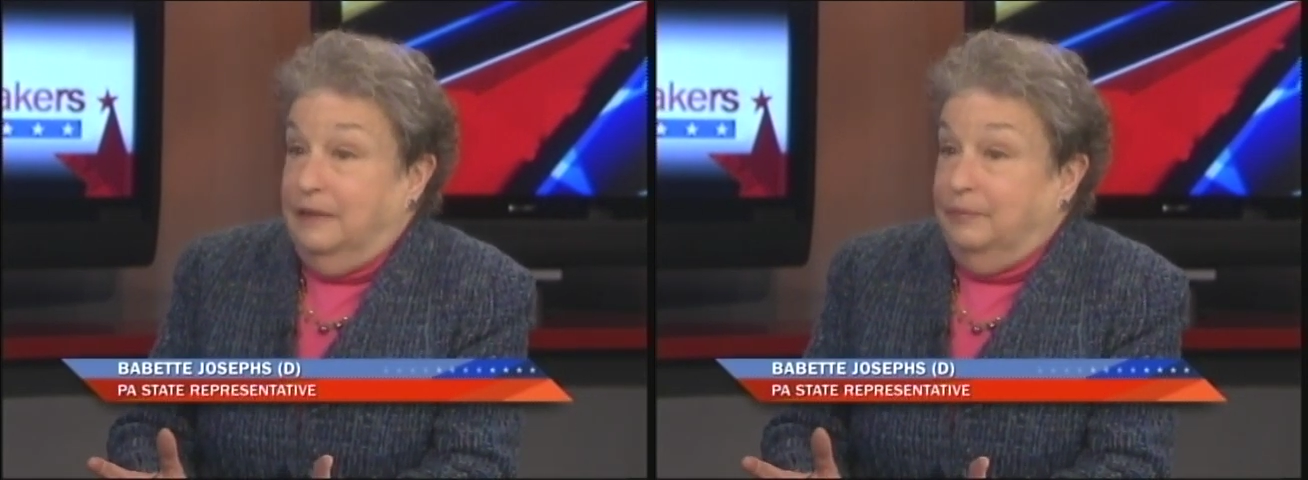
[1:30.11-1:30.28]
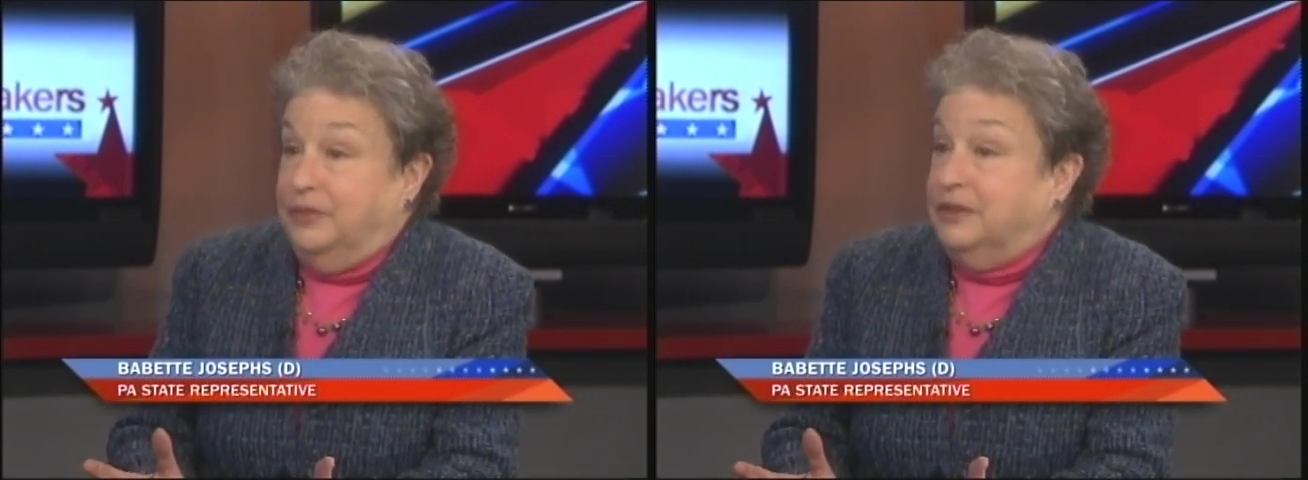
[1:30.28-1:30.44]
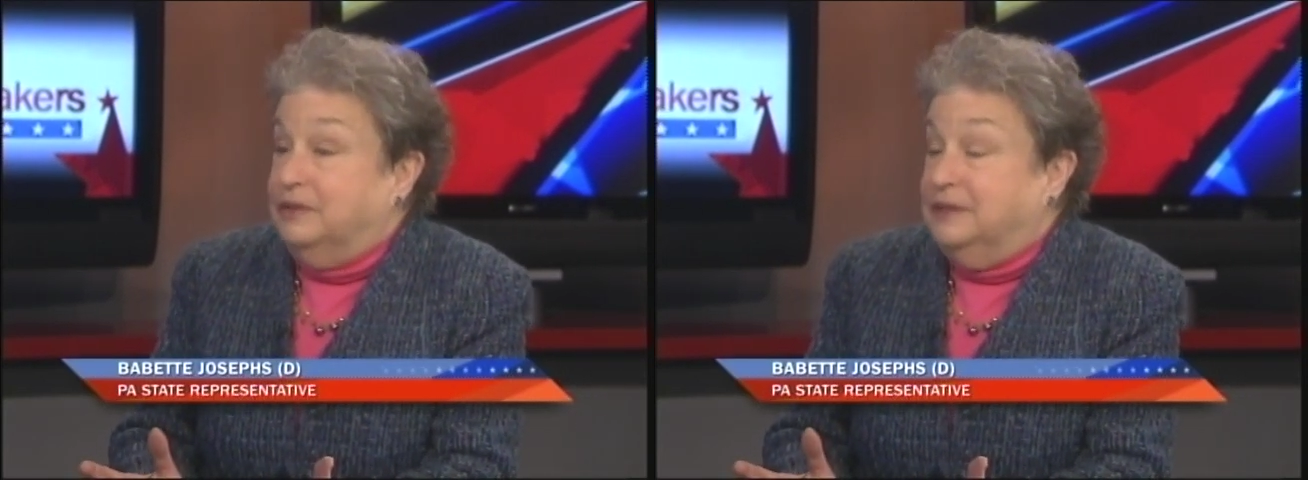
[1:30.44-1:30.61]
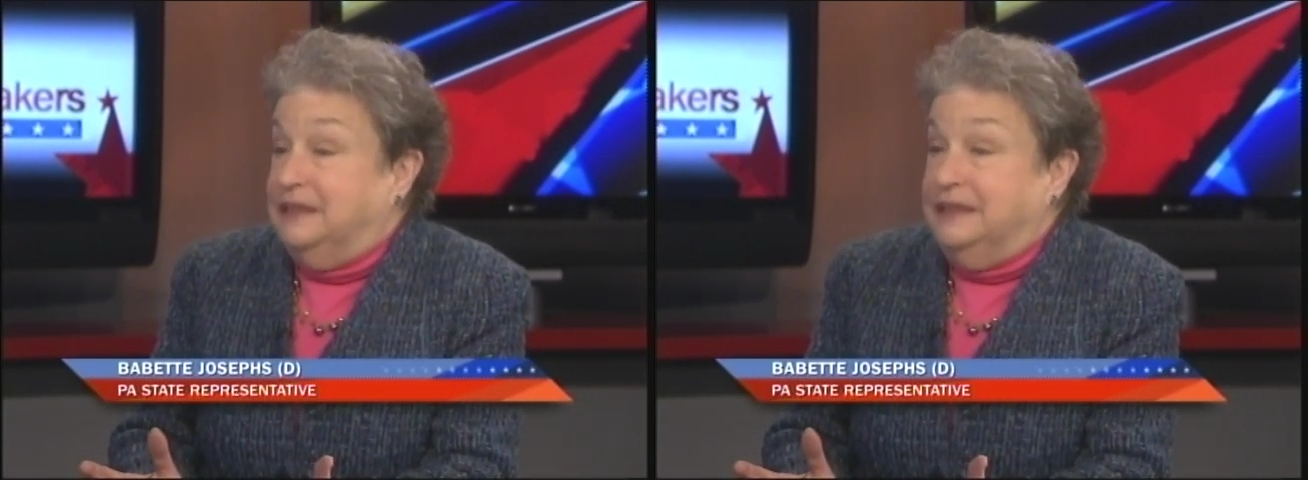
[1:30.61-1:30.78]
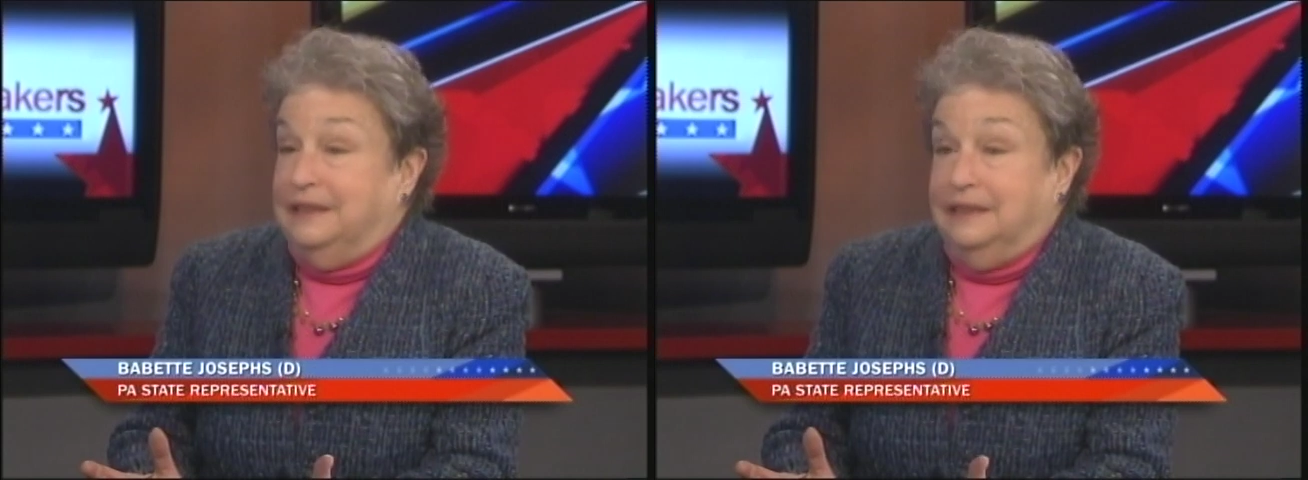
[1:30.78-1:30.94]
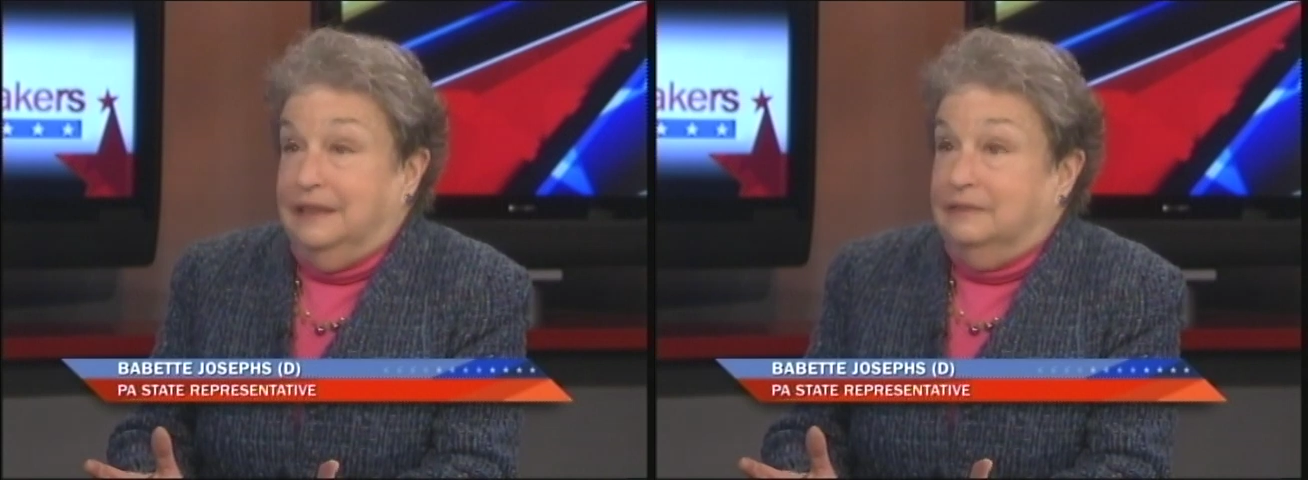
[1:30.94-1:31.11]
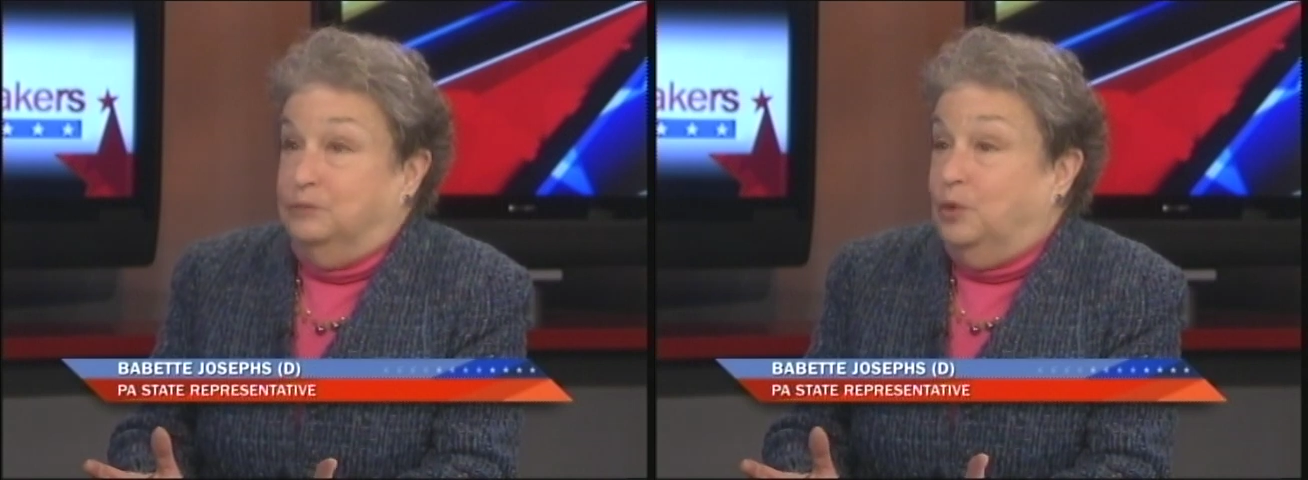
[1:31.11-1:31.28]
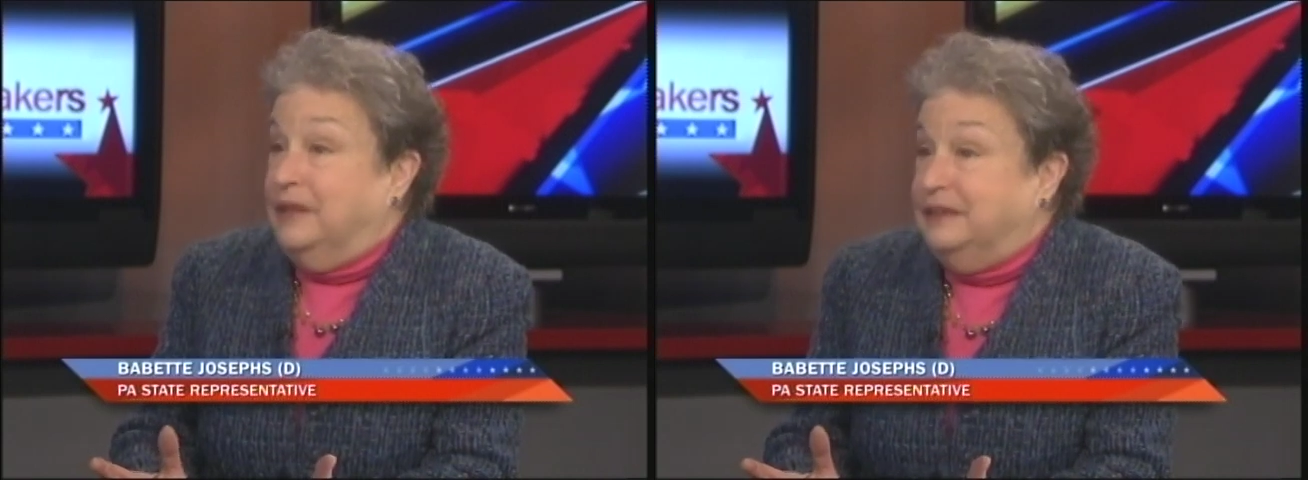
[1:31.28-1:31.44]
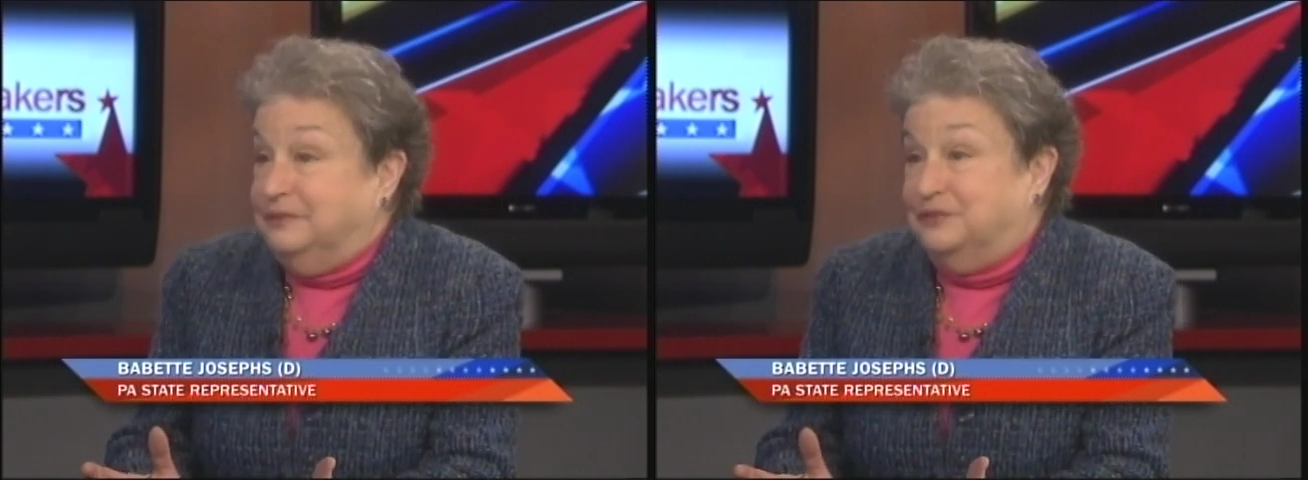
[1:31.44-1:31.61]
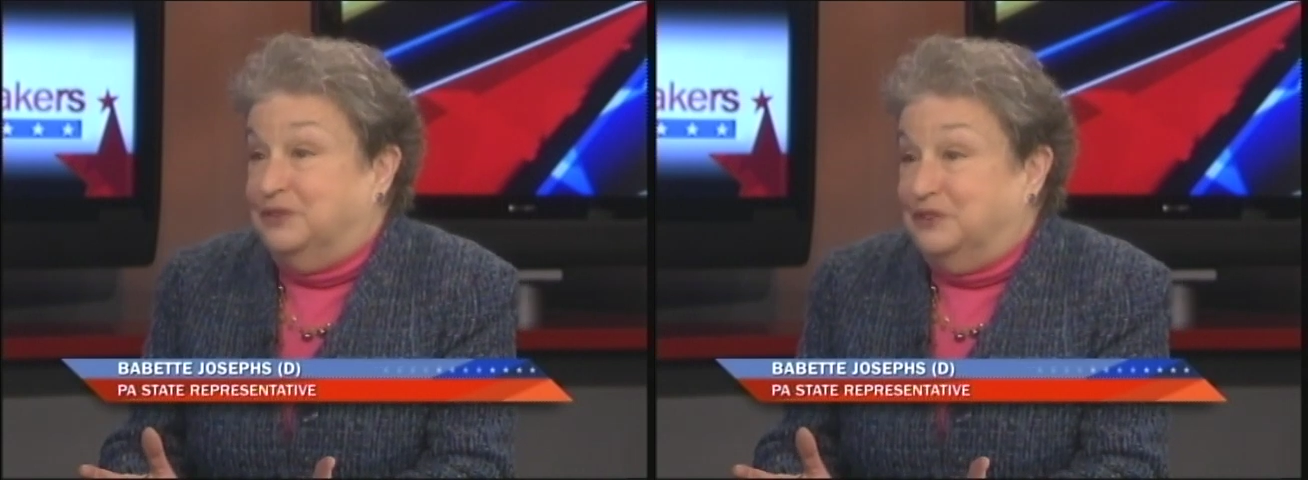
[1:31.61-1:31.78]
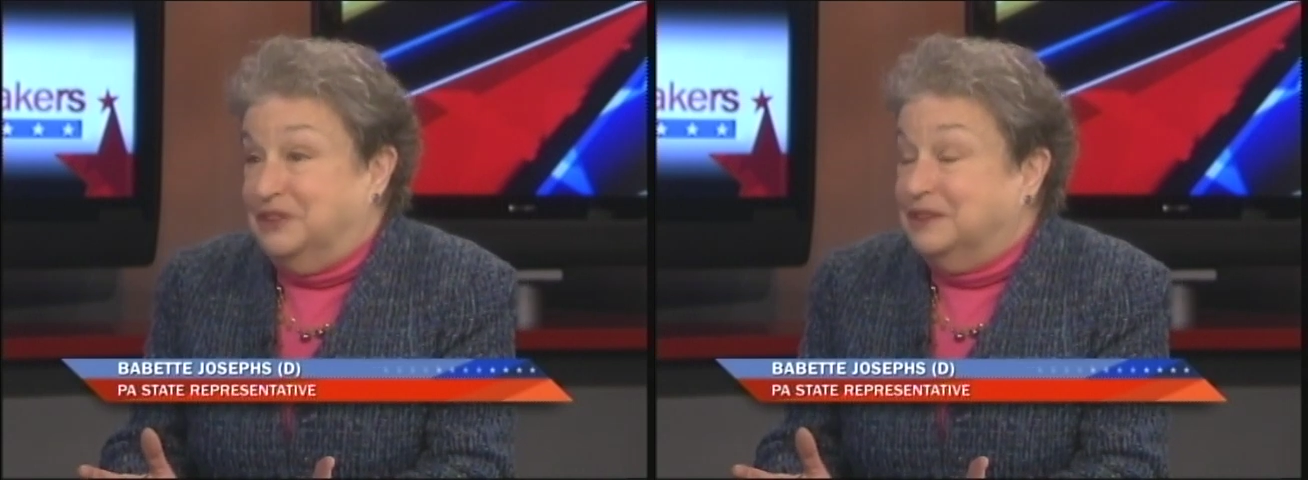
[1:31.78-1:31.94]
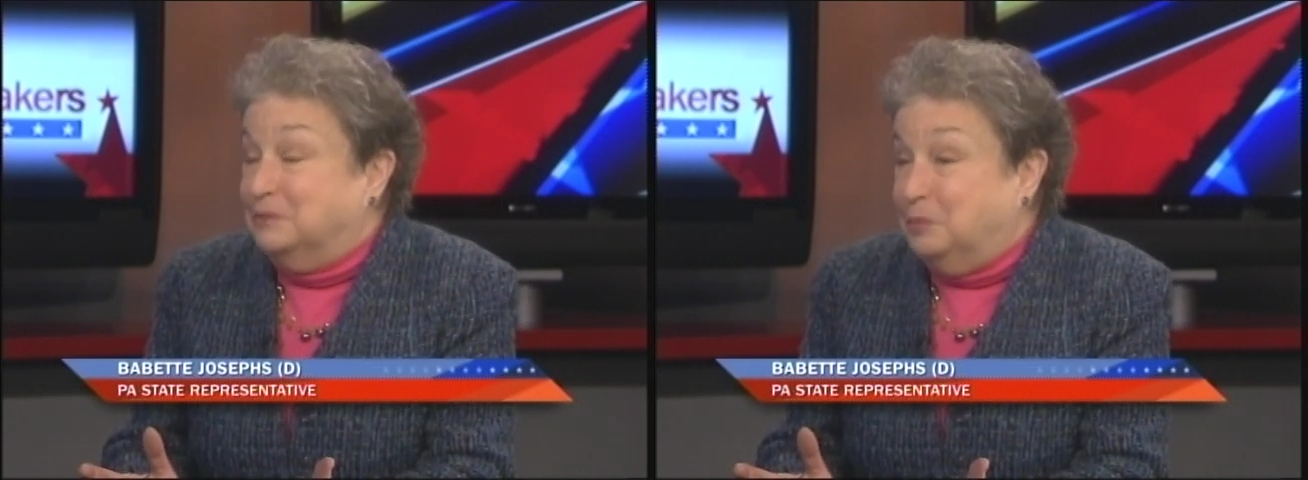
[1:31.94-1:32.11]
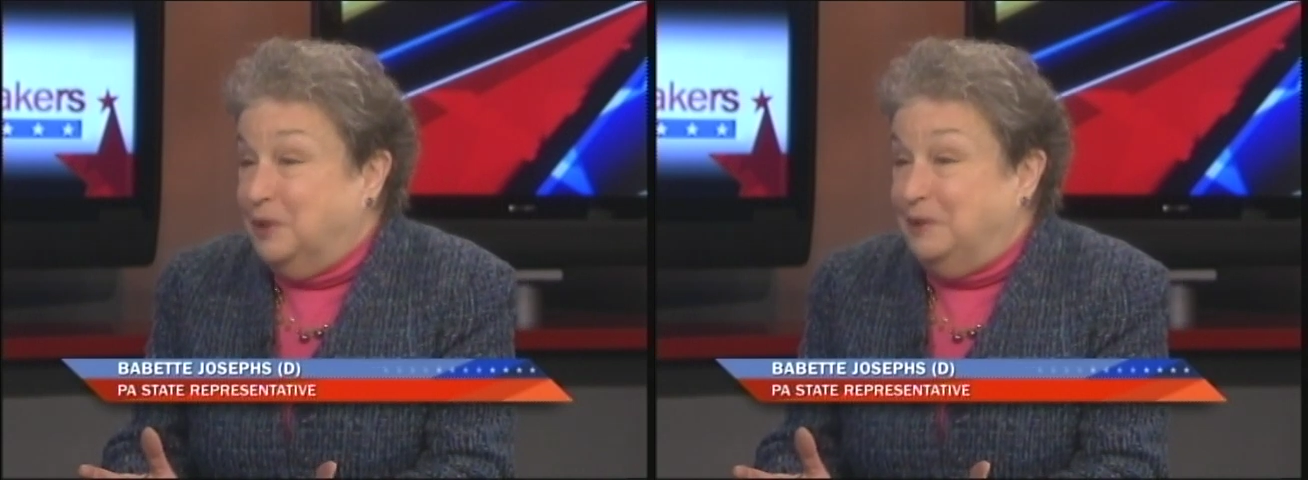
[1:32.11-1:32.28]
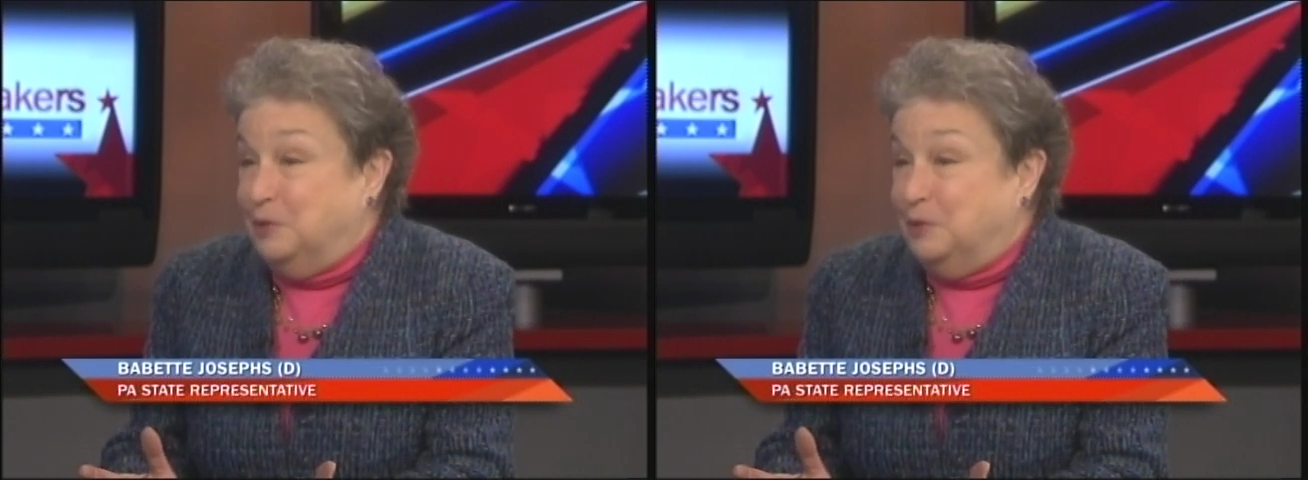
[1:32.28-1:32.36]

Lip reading: the wonderful Supreme